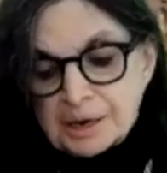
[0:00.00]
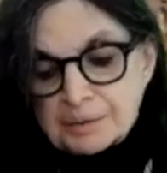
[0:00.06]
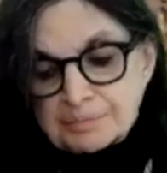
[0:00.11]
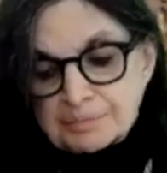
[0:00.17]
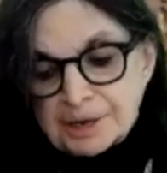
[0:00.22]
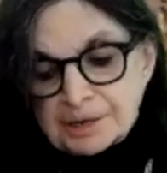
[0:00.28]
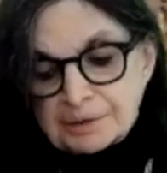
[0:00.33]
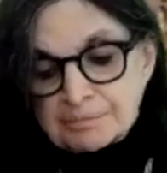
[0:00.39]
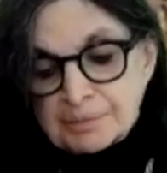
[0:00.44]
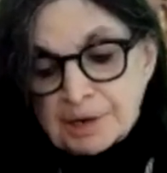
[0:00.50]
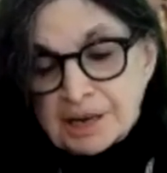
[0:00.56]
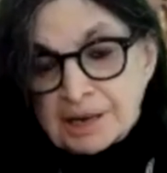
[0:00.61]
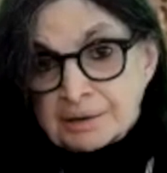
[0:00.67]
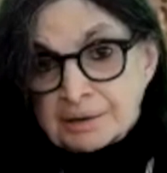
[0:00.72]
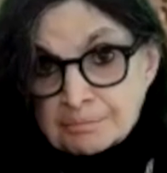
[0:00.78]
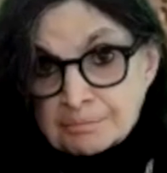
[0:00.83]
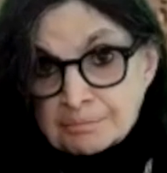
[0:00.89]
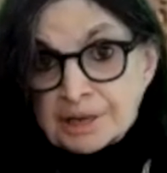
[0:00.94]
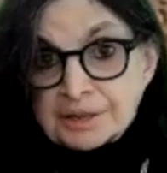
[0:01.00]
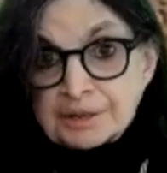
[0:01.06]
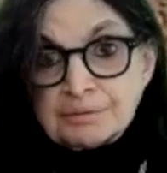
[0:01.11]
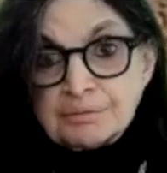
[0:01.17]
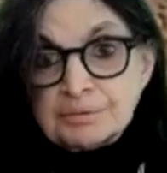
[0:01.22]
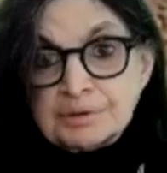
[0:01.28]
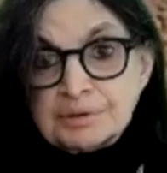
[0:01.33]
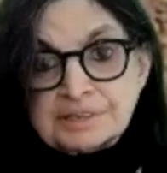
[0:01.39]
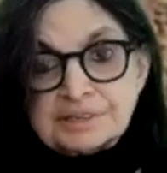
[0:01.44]
but my mother
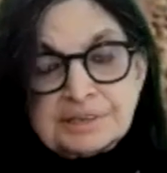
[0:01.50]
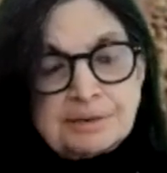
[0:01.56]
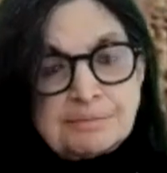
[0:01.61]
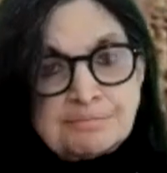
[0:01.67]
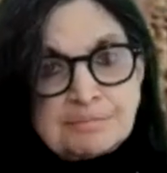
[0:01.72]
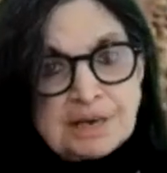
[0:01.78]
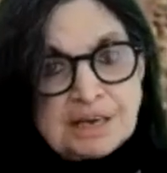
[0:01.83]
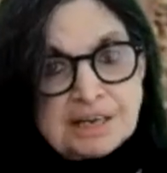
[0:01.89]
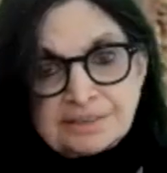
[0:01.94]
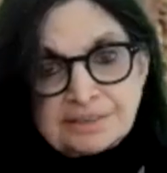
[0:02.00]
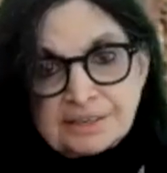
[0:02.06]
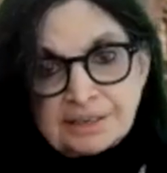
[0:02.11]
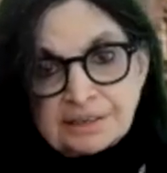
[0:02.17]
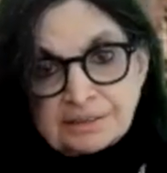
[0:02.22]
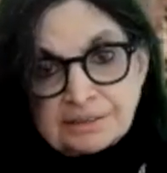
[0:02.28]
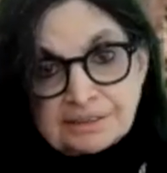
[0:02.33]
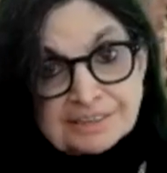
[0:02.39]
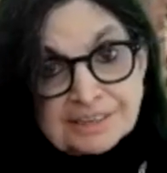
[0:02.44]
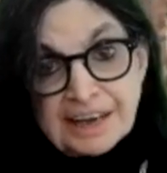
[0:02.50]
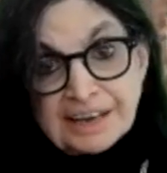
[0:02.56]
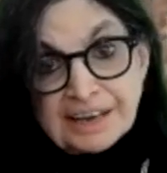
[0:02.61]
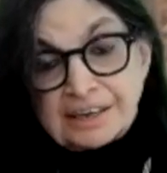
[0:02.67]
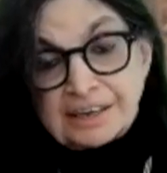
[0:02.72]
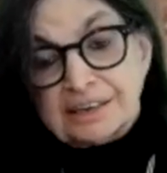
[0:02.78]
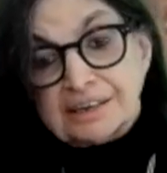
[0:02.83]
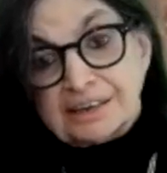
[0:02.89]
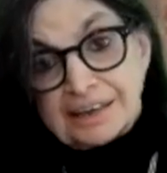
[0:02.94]
was an amazing
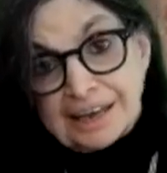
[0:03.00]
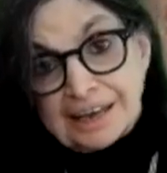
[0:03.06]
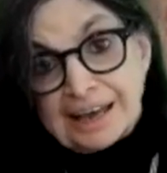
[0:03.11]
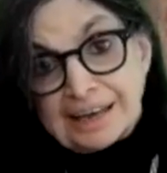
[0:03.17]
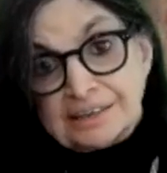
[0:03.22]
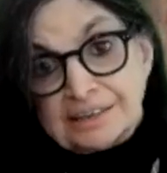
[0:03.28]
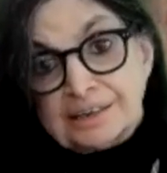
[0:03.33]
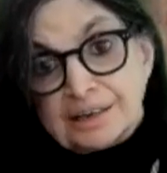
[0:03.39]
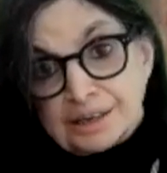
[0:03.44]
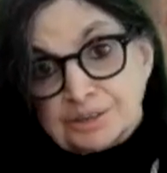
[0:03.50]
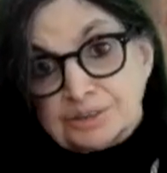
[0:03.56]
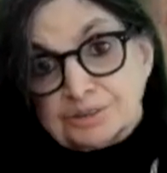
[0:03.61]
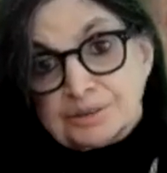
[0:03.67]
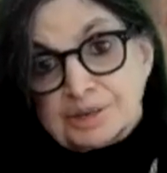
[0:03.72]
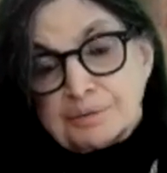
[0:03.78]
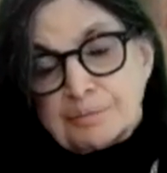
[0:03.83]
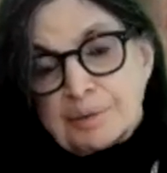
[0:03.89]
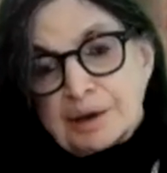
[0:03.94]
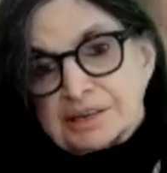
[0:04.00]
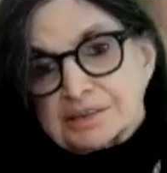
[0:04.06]
psychic and a dreamer.